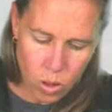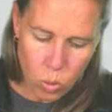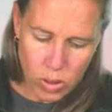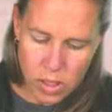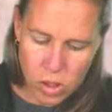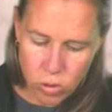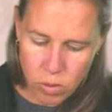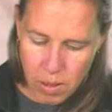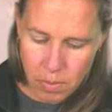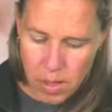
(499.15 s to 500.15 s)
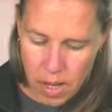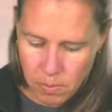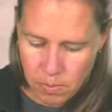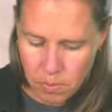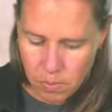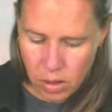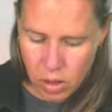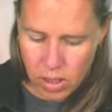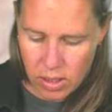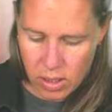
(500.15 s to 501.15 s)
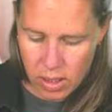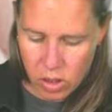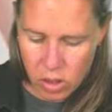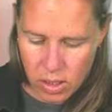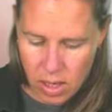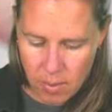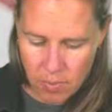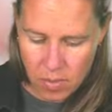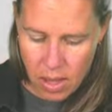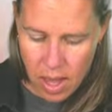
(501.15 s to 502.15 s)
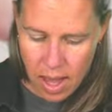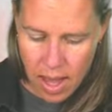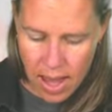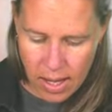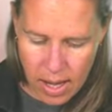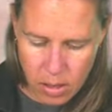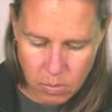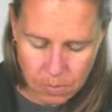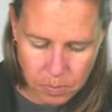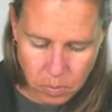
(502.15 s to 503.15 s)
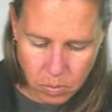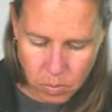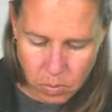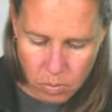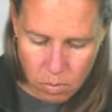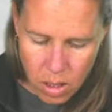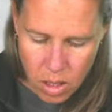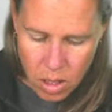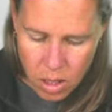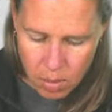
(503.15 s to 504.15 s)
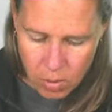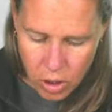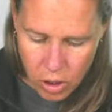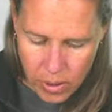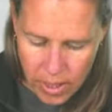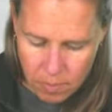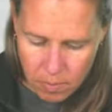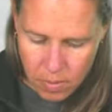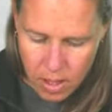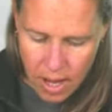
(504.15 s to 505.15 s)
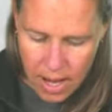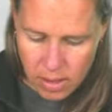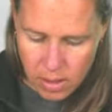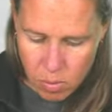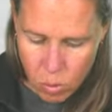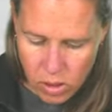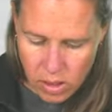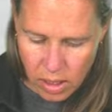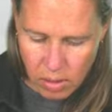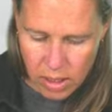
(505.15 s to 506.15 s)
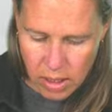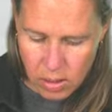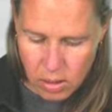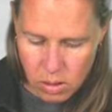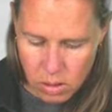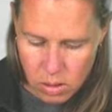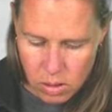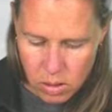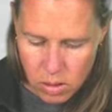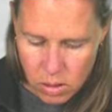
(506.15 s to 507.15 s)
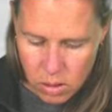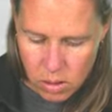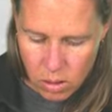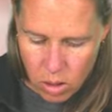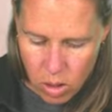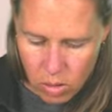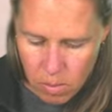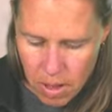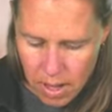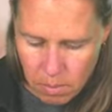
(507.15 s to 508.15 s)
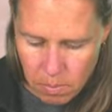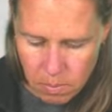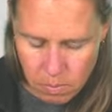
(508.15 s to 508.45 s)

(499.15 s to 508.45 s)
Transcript: Once it's grouped up there, you can see it's just kind of hanging out. I'm going to go in, add some more seed beads along the bottom.